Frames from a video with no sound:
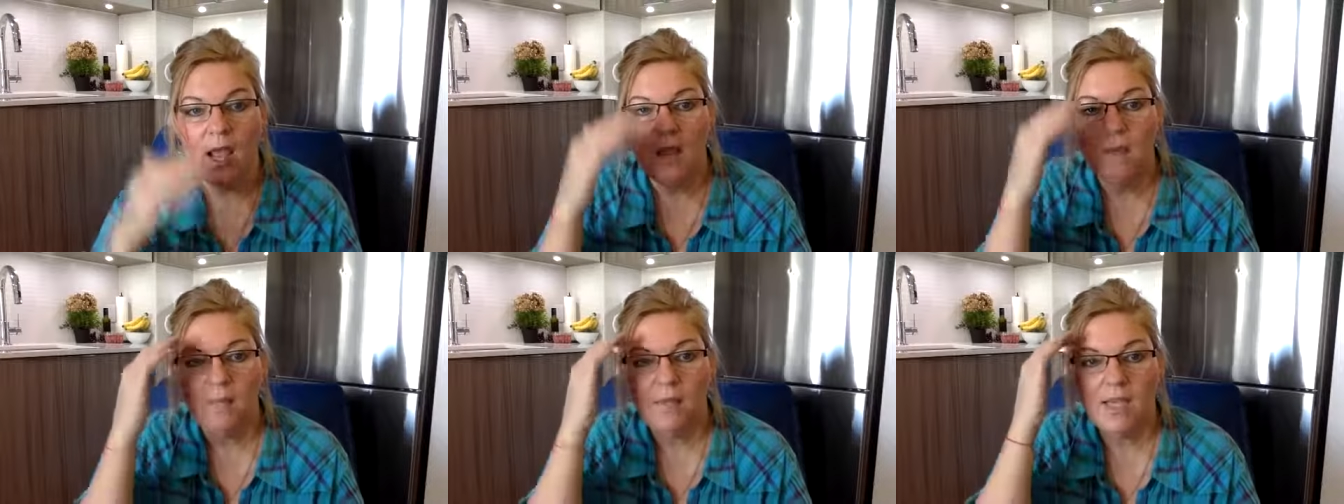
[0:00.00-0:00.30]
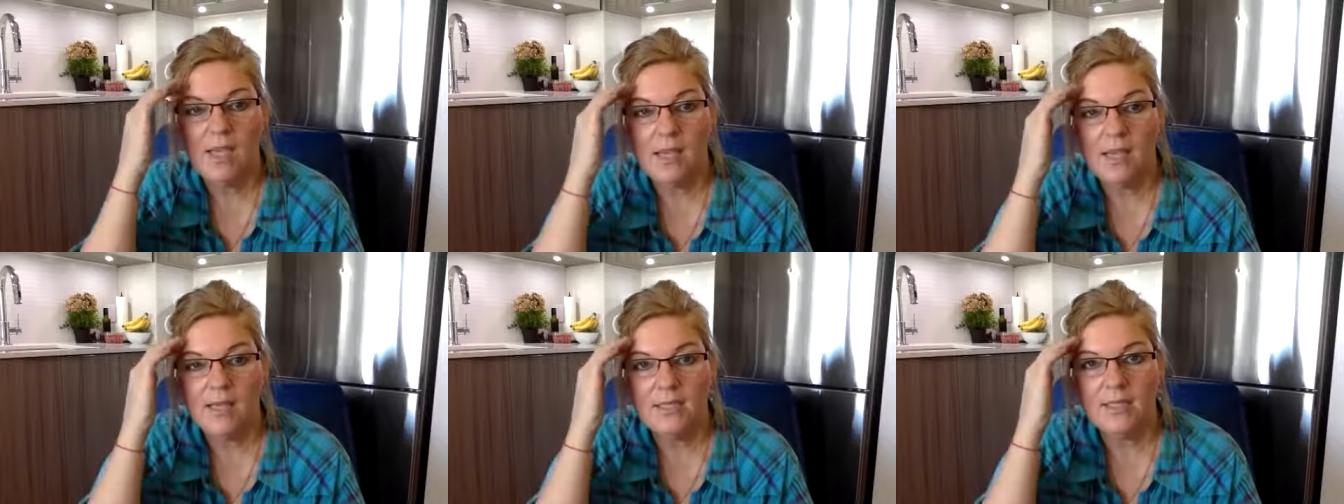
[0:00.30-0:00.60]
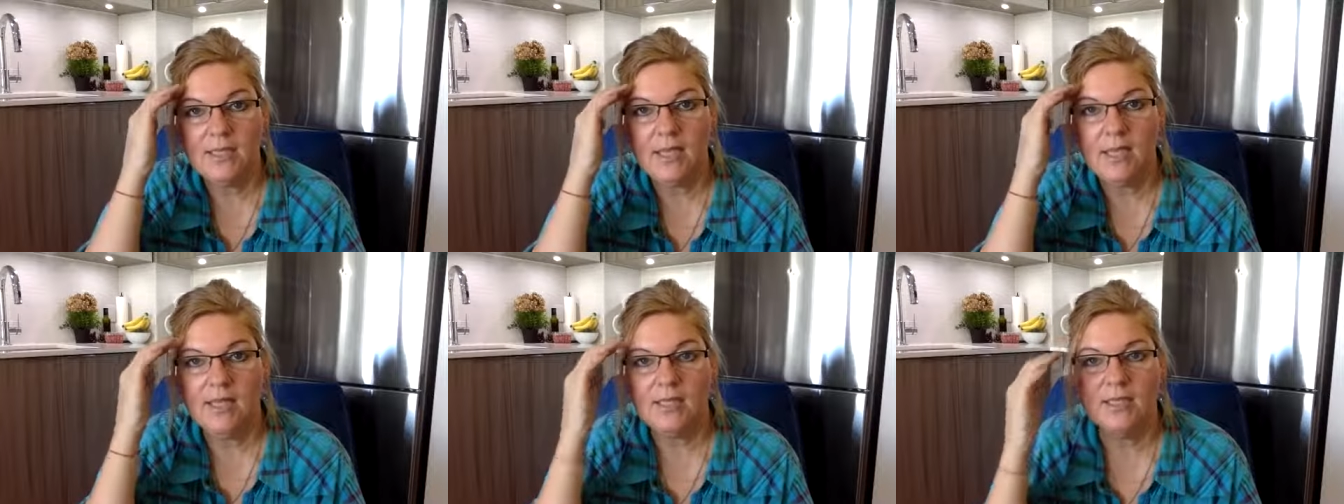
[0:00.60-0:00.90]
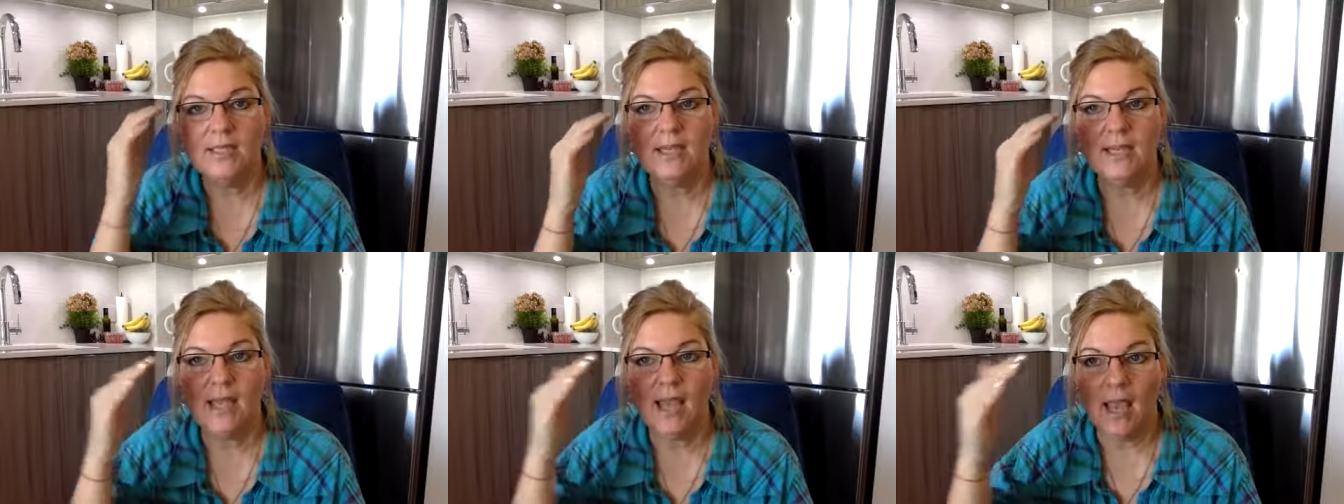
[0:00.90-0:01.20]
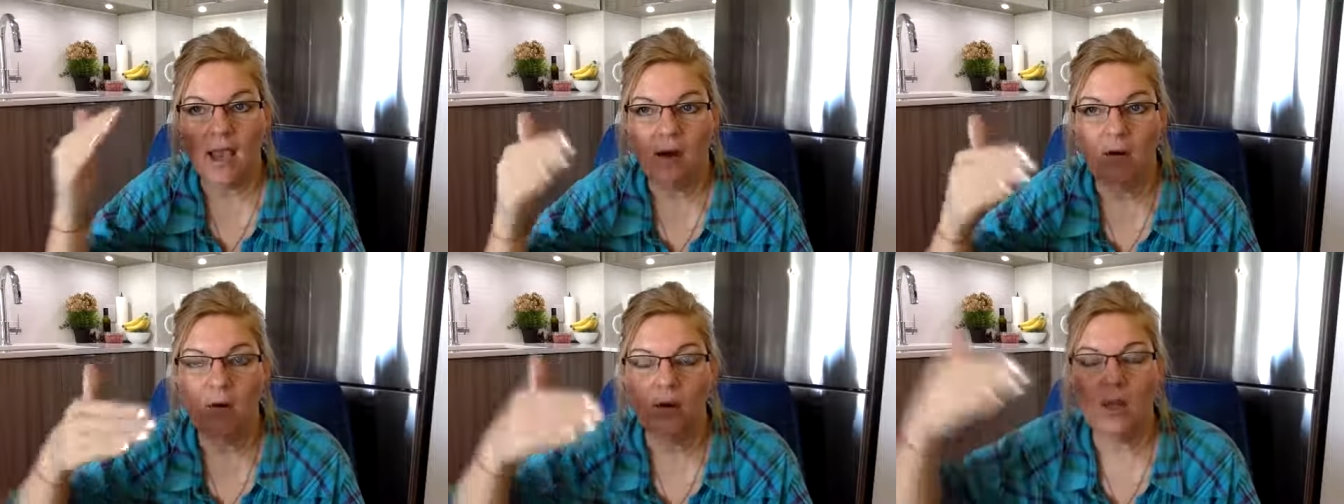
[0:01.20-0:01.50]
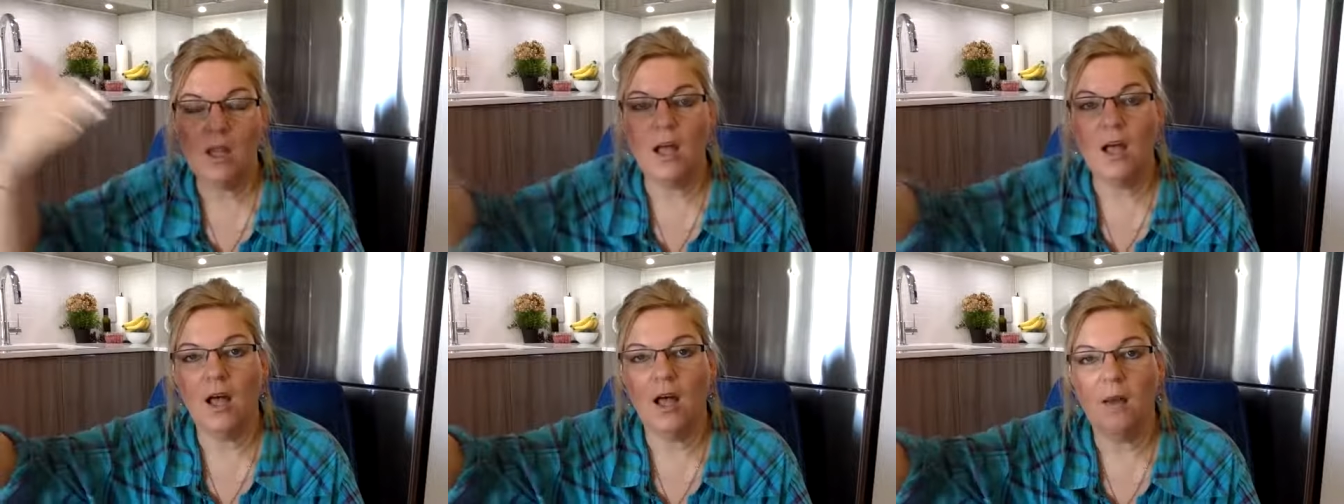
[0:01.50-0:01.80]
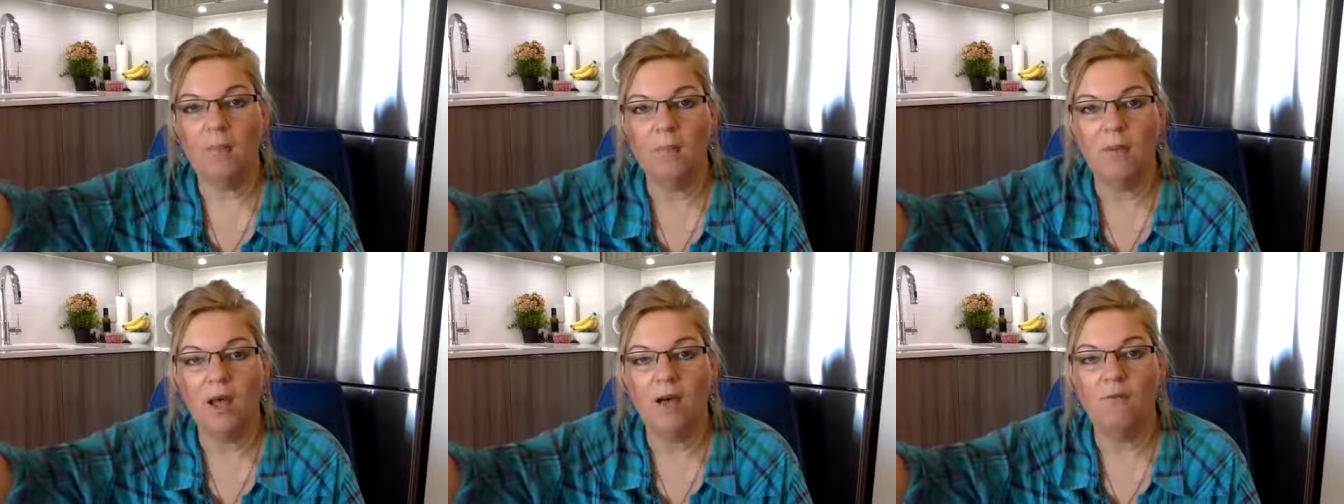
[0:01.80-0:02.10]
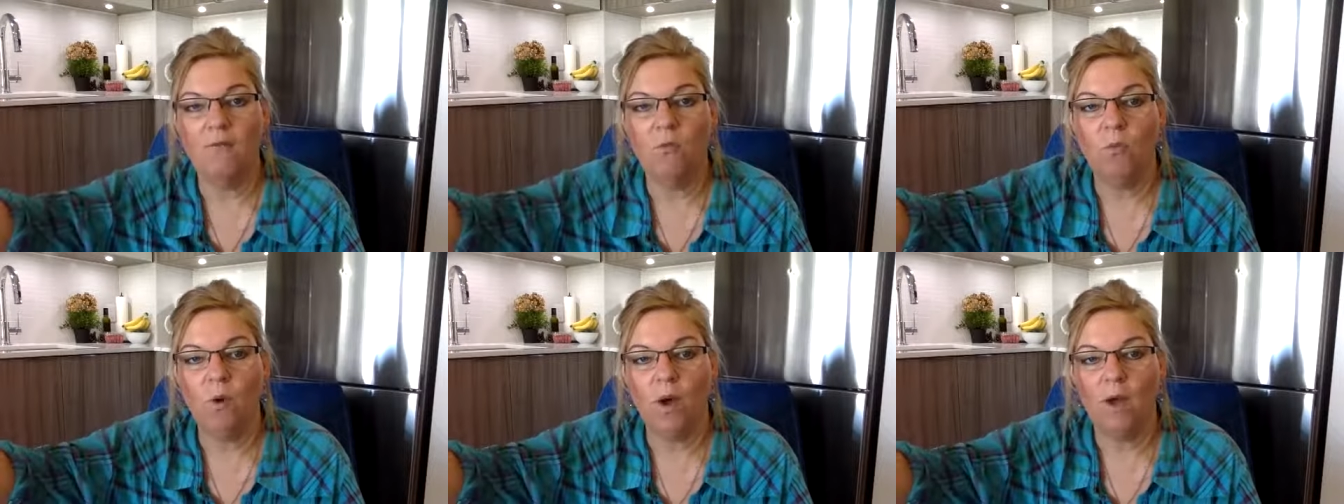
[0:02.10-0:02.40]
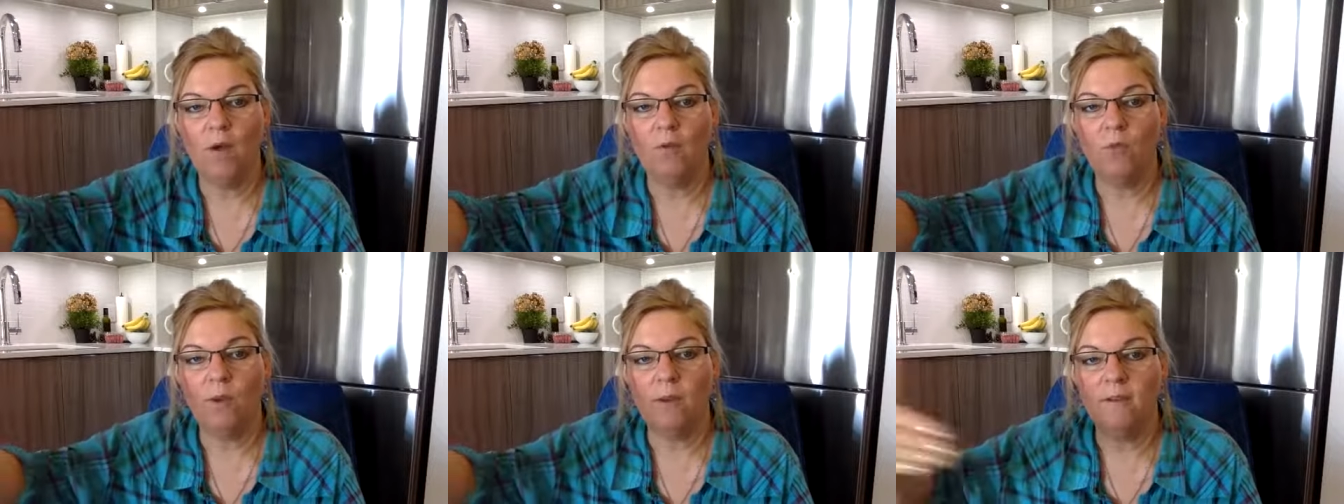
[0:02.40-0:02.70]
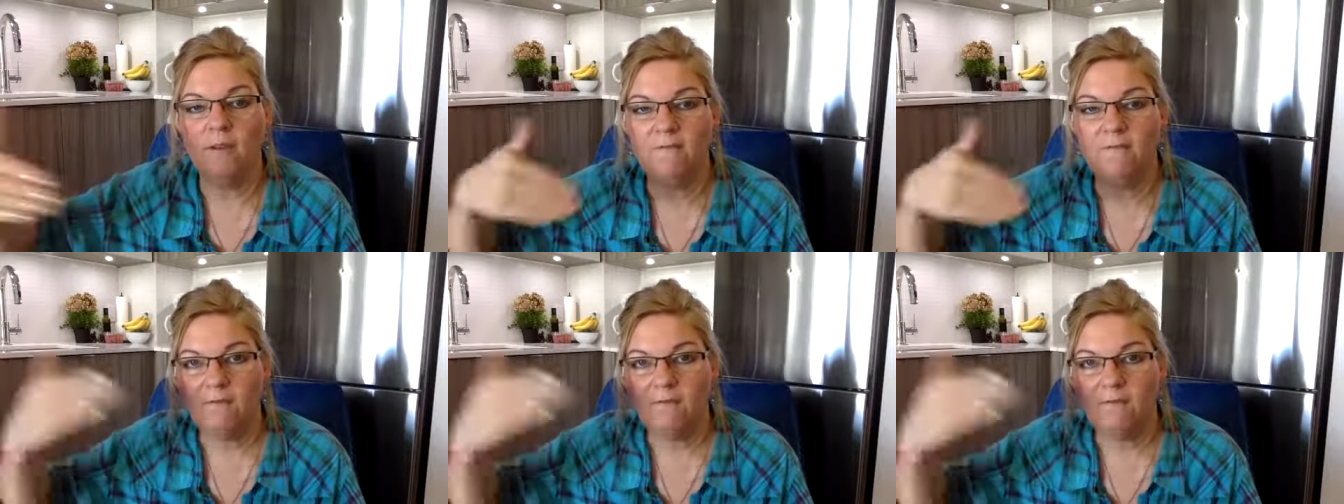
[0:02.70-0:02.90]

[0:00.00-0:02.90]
because it's the outcome of what we